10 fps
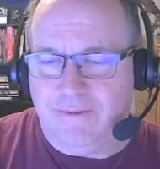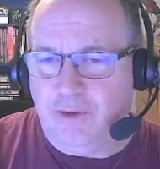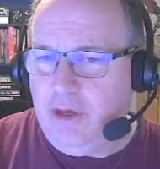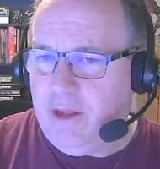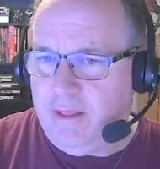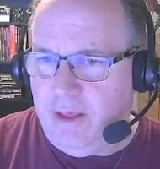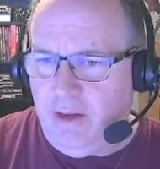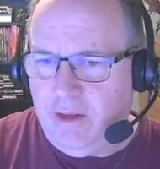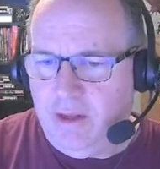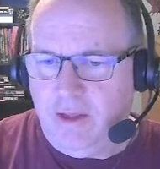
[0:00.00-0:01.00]
good, I
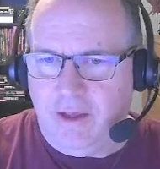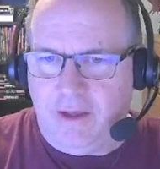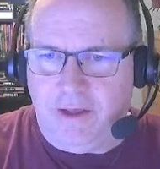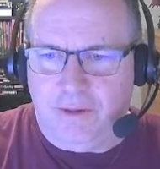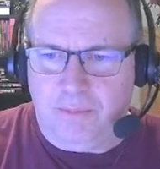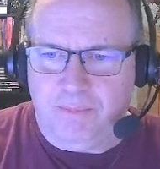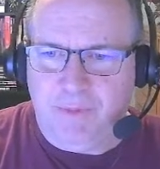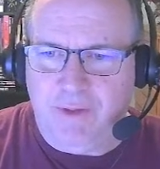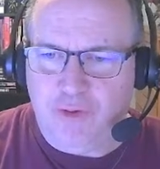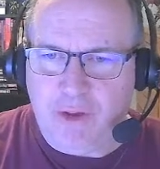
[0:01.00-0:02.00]
think,
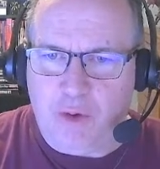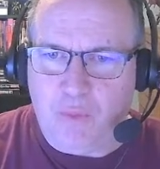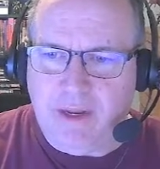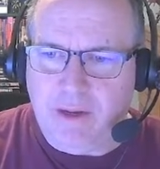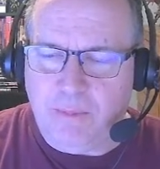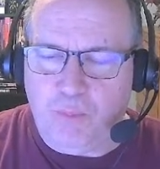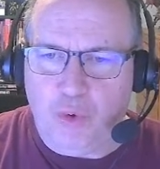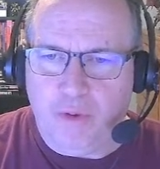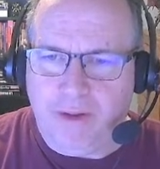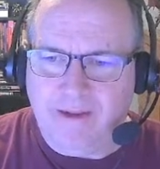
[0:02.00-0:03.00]
if they're not ready to
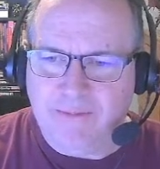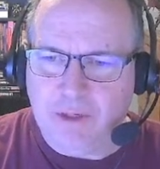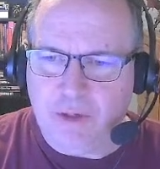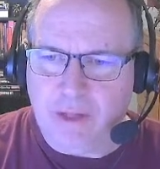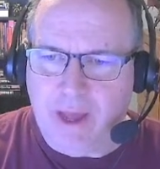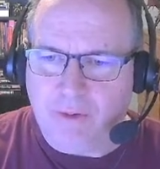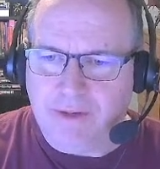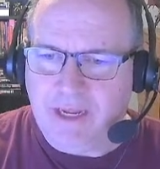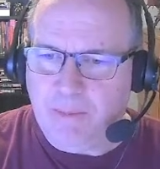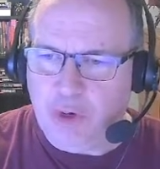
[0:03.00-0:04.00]
roll the next material out, to
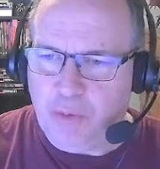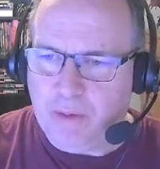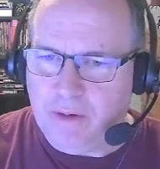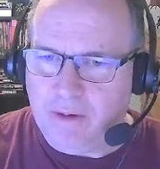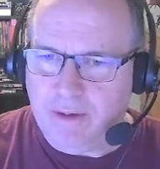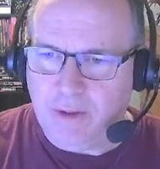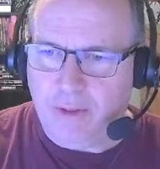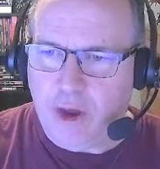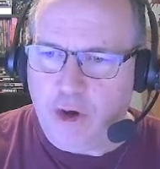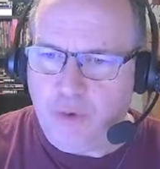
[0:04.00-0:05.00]
keep it open until
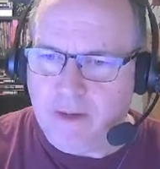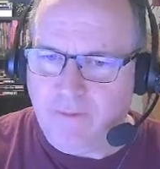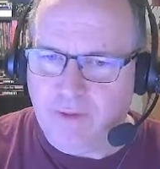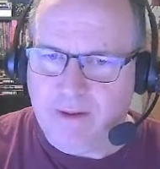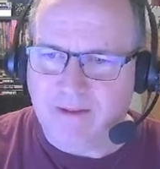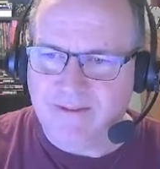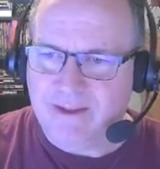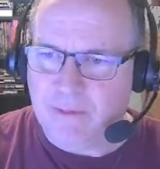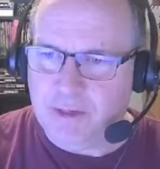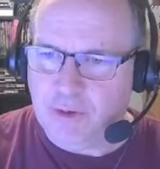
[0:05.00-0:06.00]
they are ready for the next set
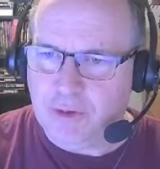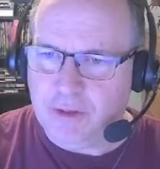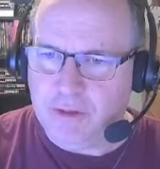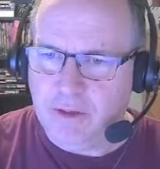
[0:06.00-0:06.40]
of material.